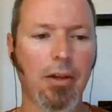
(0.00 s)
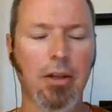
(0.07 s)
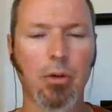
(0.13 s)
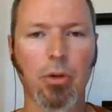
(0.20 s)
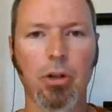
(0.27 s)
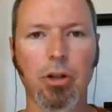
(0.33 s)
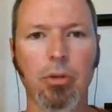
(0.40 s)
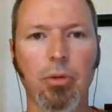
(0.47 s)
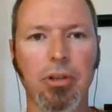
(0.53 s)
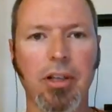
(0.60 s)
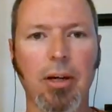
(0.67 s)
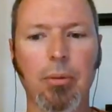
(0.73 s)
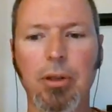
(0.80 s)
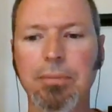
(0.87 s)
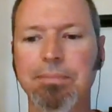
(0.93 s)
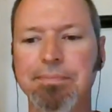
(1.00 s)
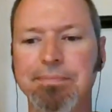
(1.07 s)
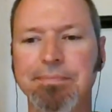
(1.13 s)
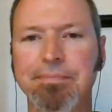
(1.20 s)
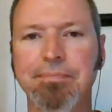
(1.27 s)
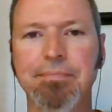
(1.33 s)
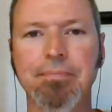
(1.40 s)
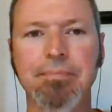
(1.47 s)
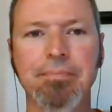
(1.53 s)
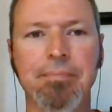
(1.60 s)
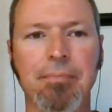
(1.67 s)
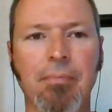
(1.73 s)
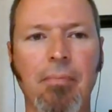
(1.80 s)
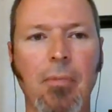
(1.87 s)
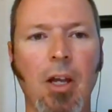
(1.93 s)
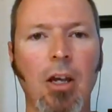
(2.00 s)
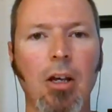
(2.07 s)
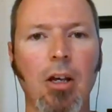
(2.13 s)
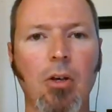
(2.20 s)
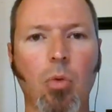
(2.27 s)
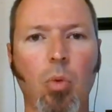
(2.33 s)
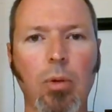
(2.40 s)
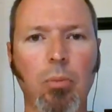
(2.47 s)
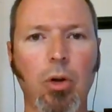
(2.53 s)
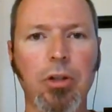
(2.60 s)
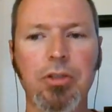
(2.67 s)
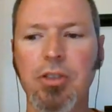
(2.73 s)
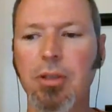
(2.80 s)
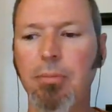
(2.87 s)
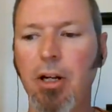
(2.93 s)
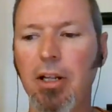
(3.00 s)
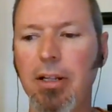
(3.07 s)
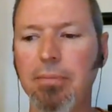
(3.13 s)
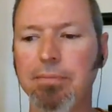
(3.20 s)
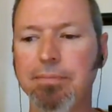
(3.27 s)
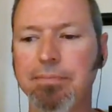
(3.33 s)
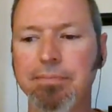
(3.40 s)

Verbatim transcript: think we're good with that one. One more, you said, Molly?